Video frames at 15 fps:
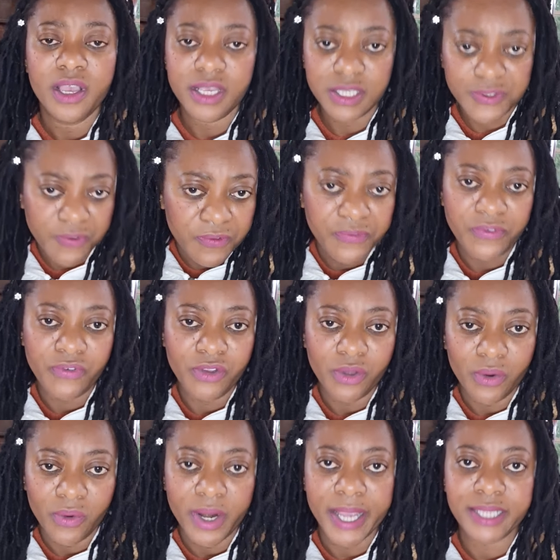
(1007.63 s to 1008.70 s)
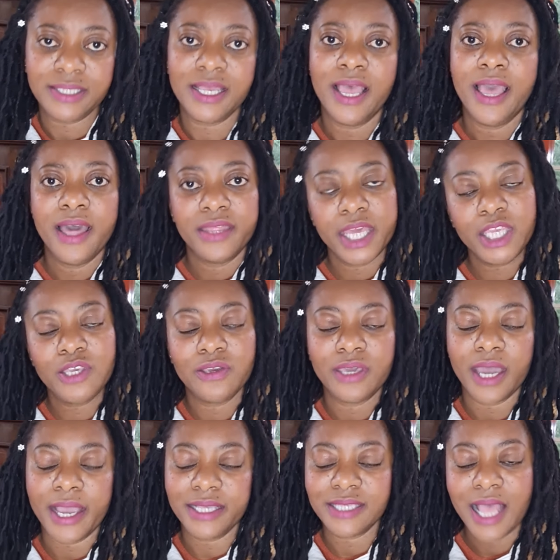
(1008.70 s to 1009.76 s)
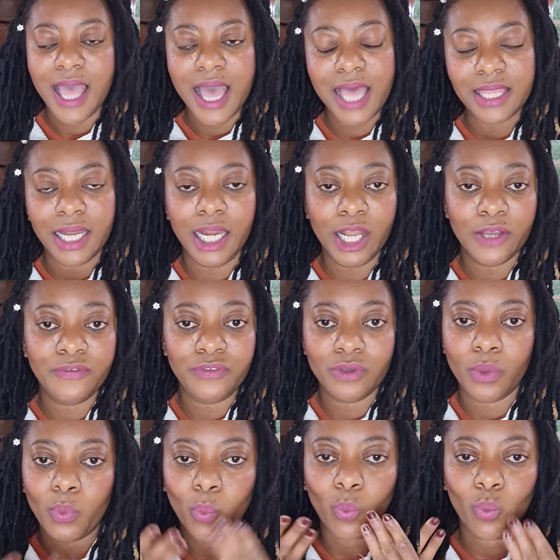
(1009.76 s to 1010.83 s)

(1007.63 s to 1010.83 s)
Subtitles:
It's for free, all right? Thank you, guys, and I love you.